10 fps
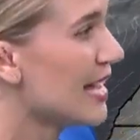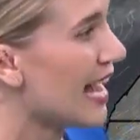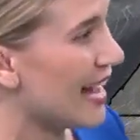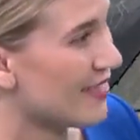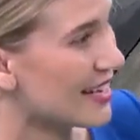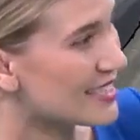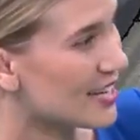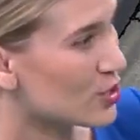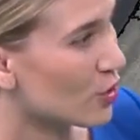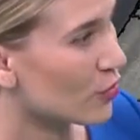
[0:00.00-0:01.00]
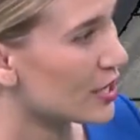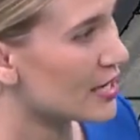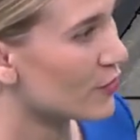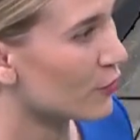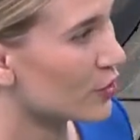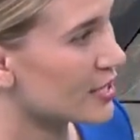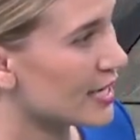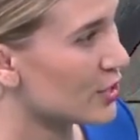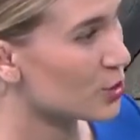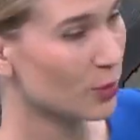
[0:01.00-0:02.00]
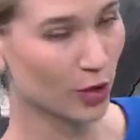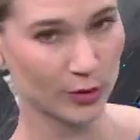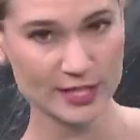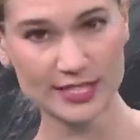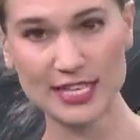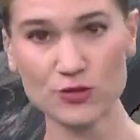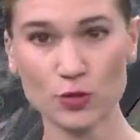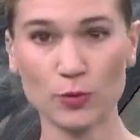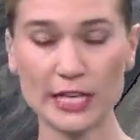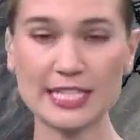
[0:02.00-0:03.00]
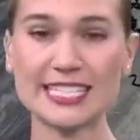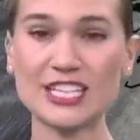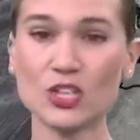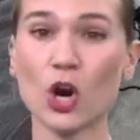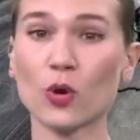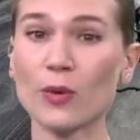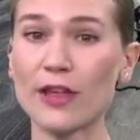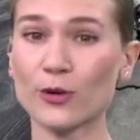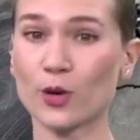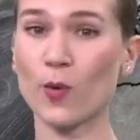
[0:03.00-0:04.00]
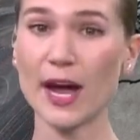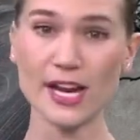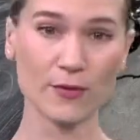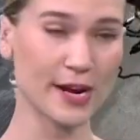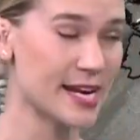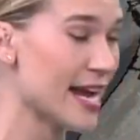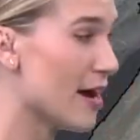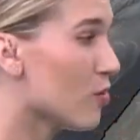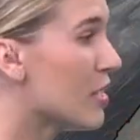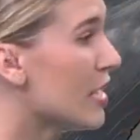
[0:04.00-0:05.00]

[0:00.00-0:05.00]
and that takes over even for the day tomorrow, as the central plain states are rather quiet right now.